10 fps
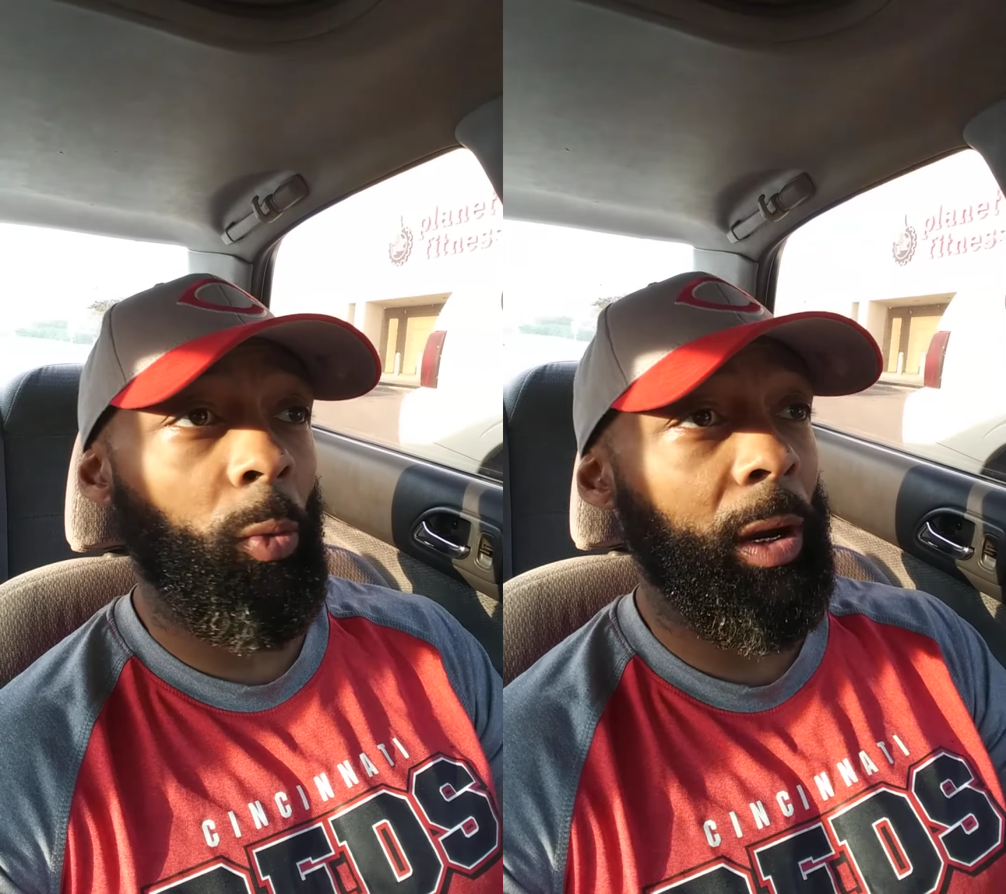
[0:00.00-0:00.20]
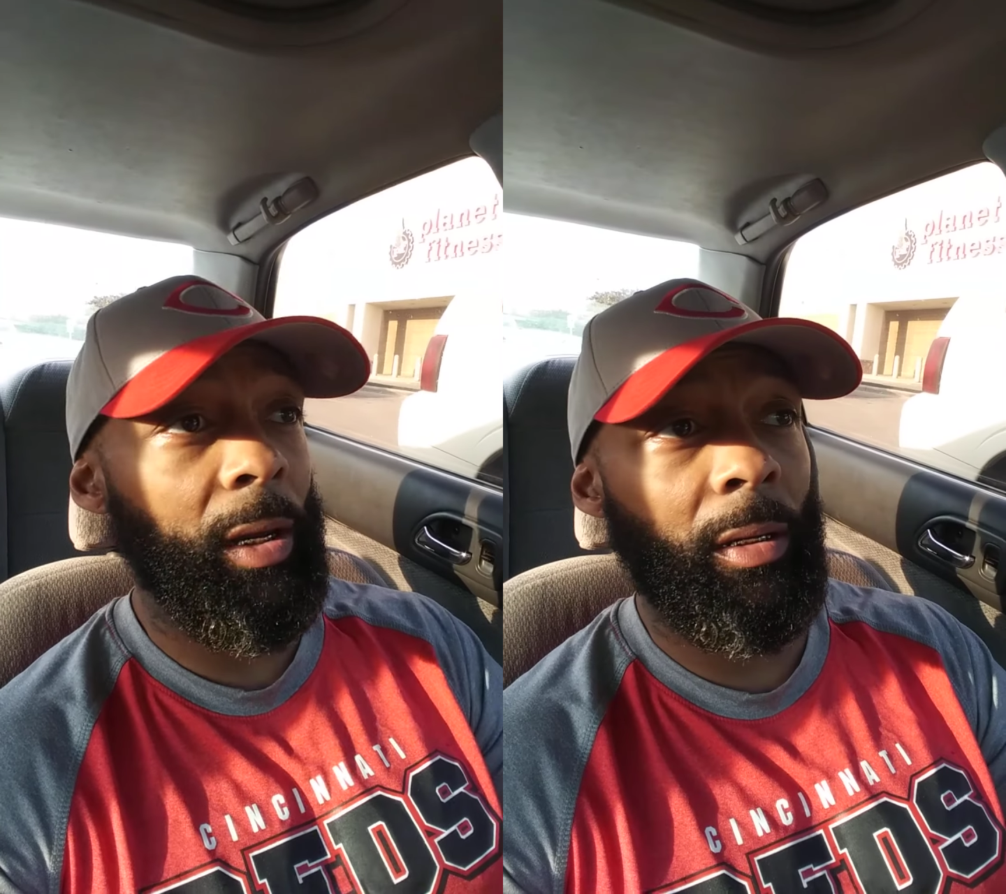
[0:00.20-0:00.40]

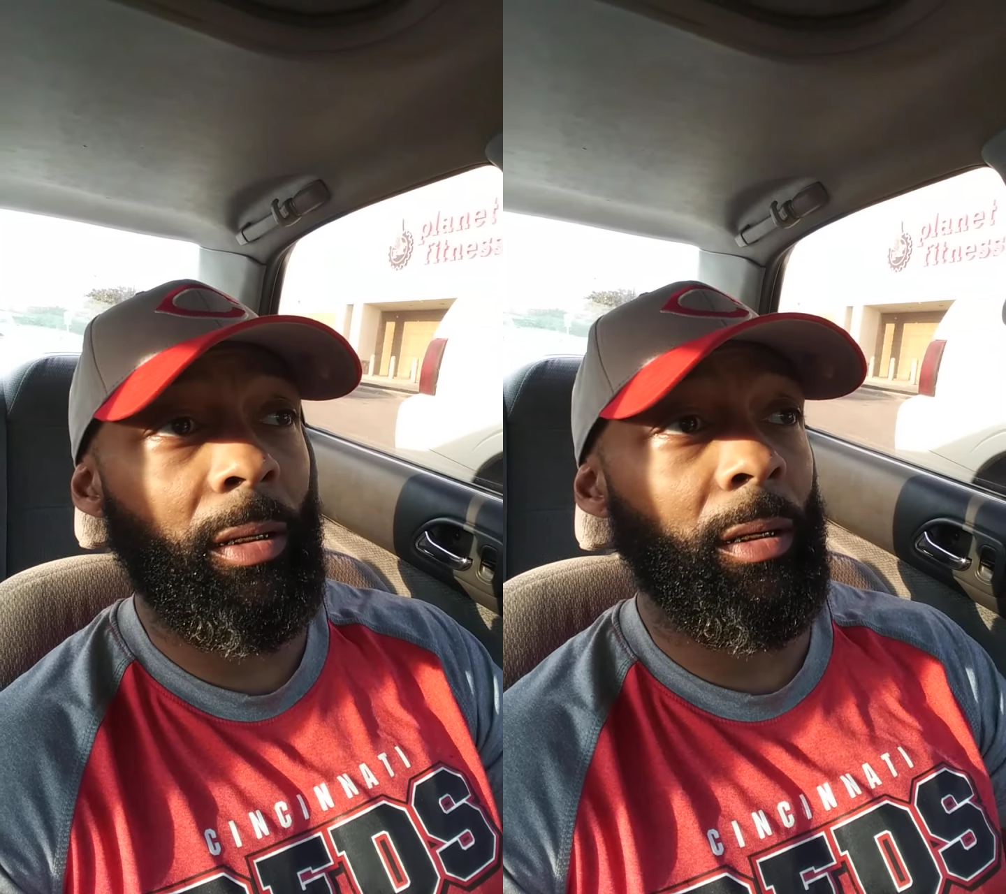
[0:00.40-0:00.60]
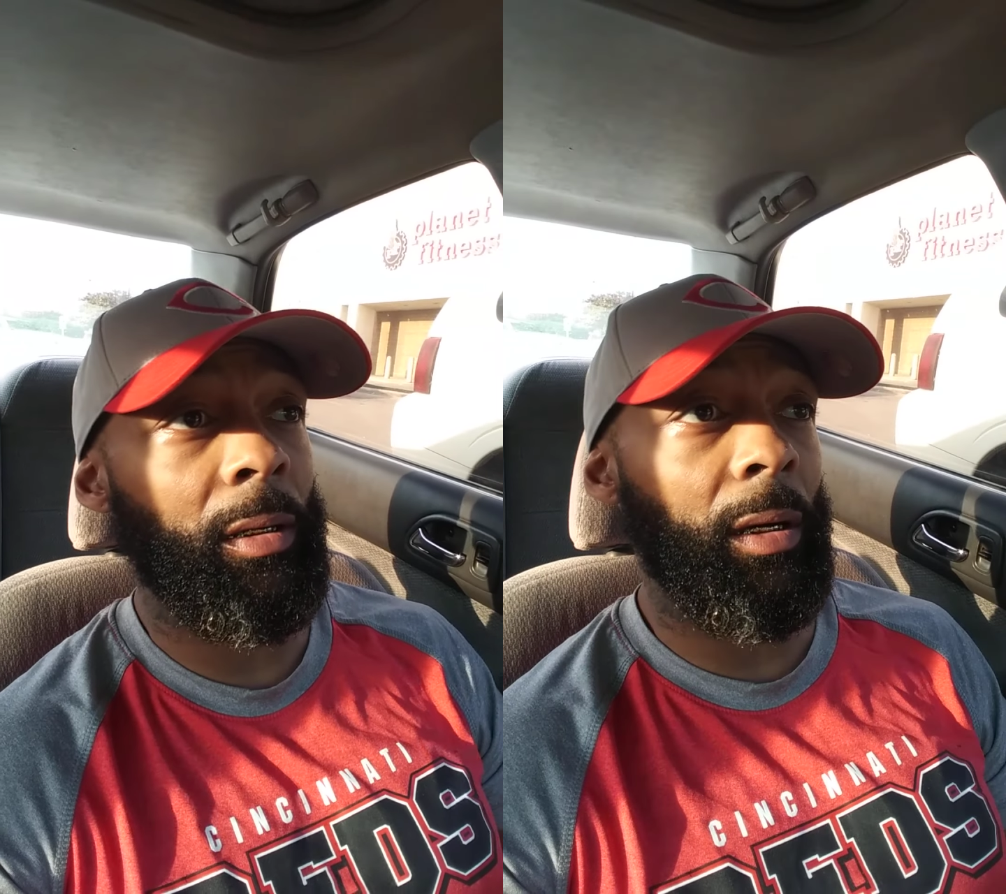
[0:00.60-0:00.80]
way to
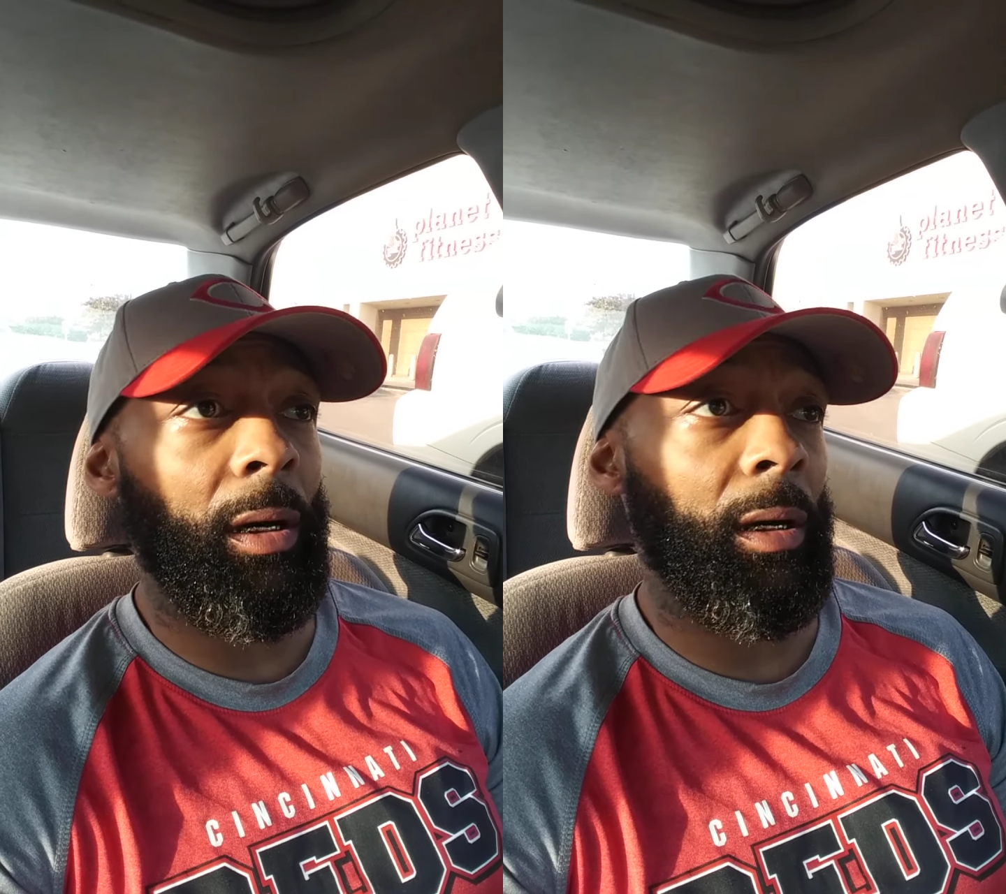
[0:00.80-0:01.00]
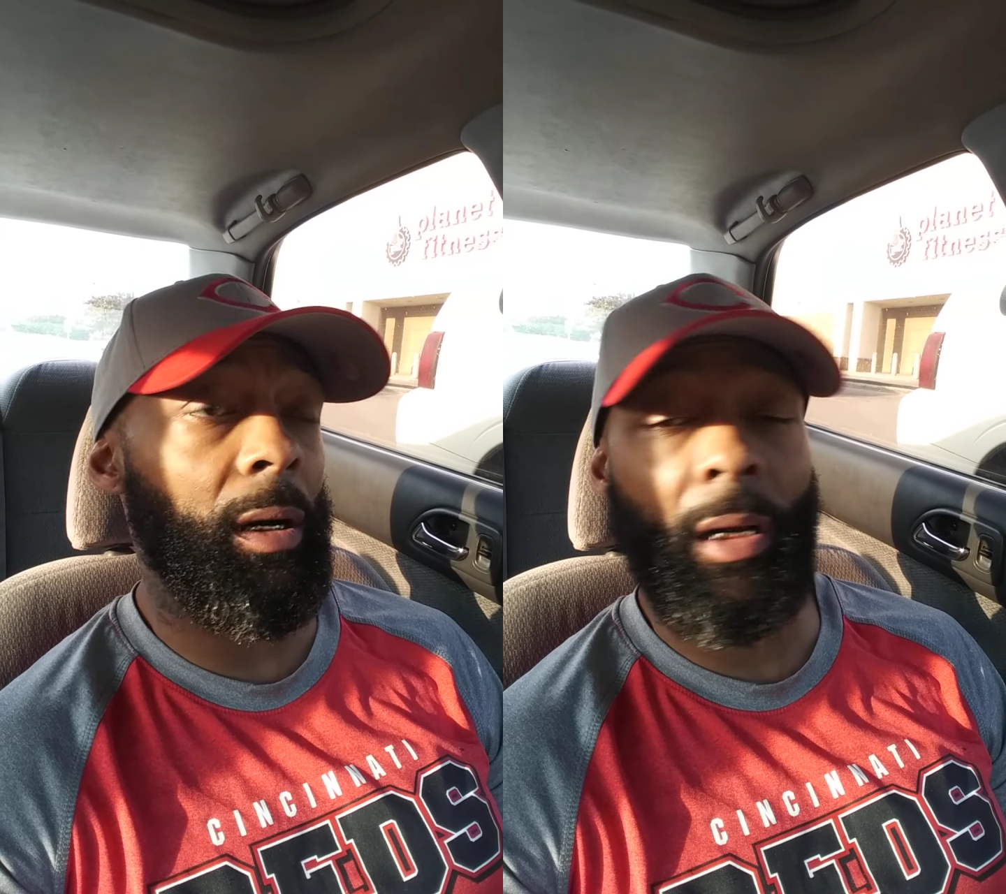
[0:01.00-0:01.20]

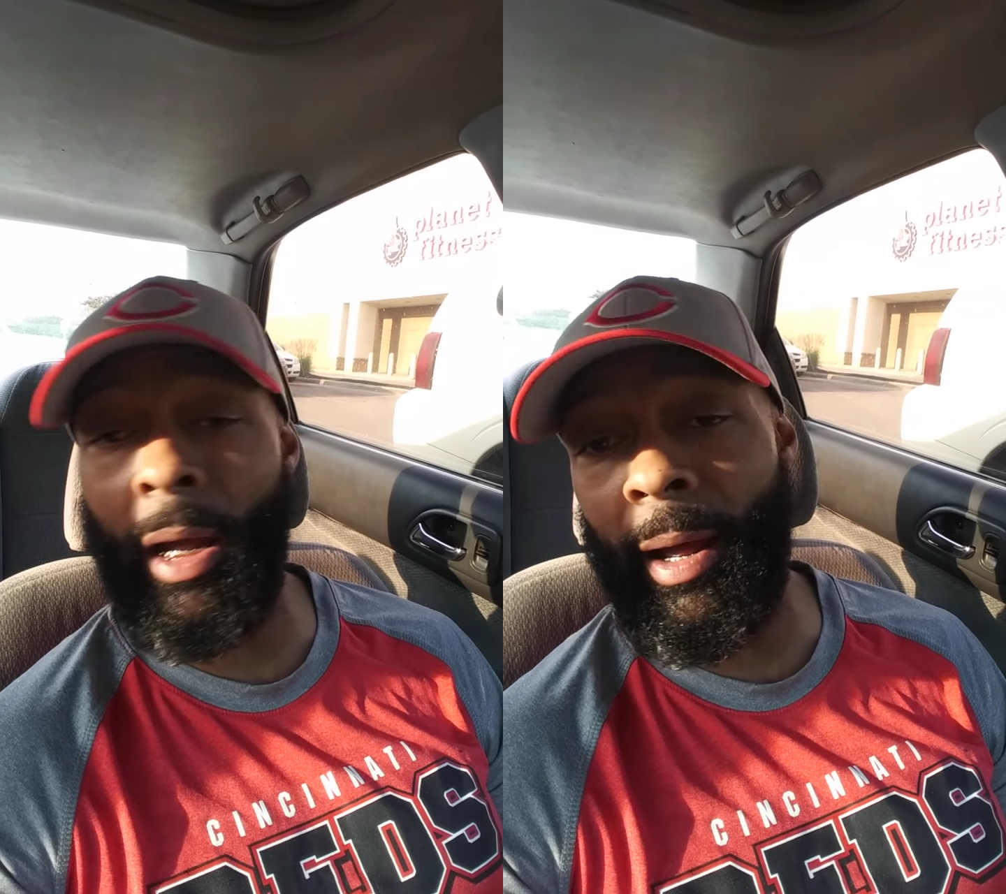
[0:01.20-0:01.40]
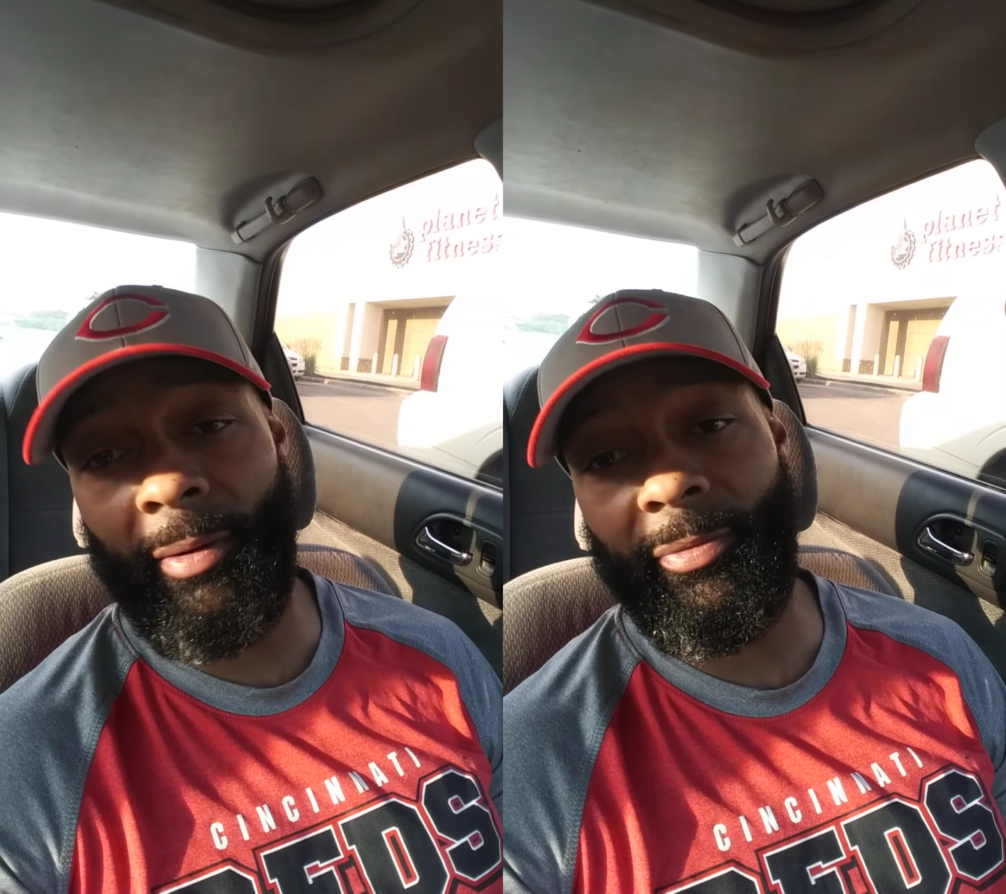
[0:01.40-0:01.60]
a
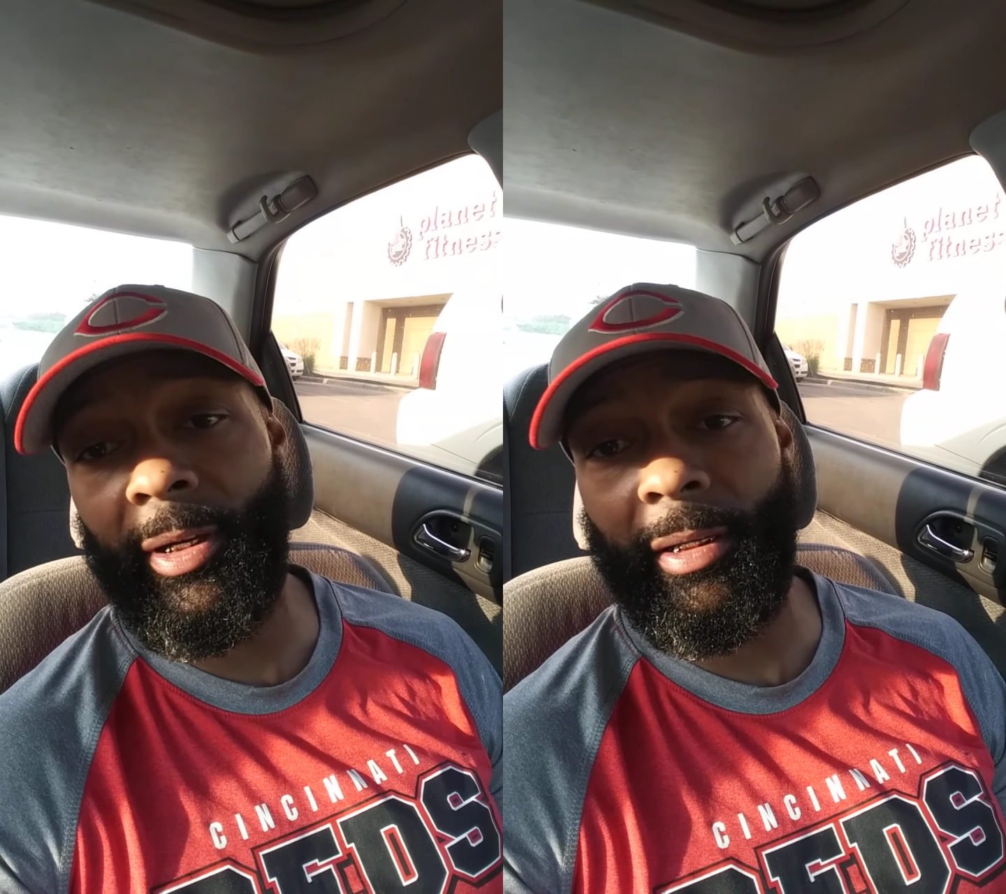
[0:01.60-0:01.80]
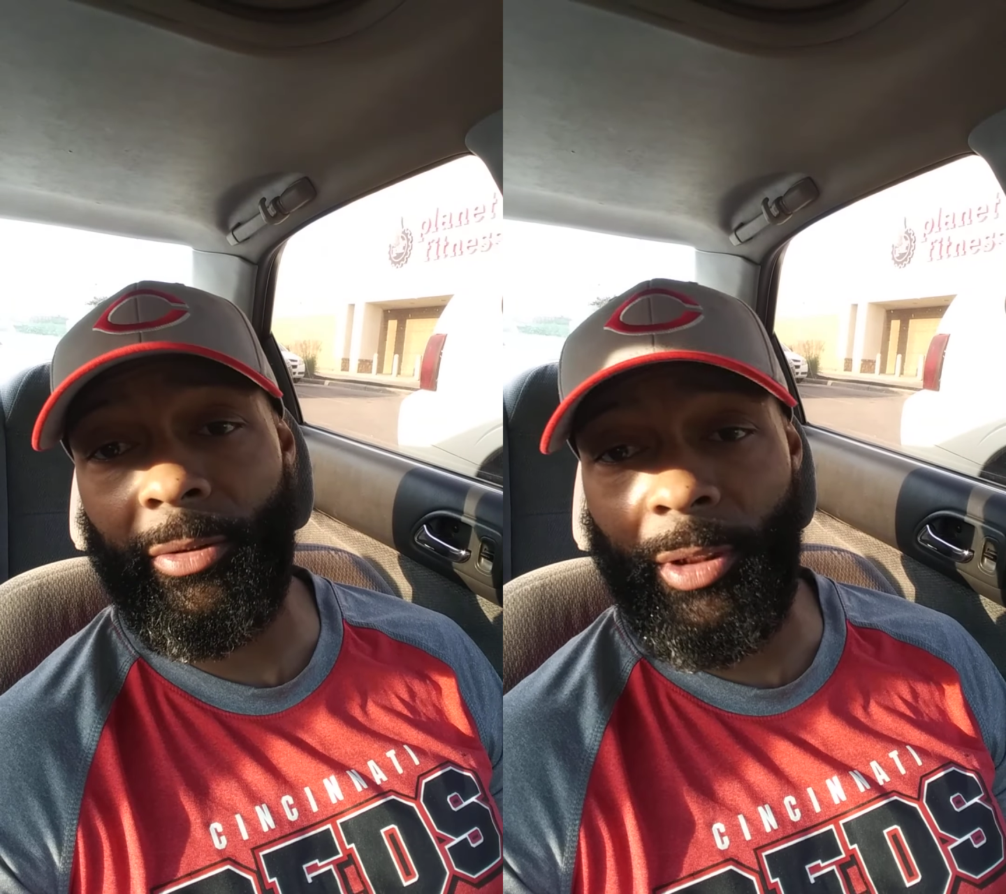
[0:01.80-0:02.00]
convict.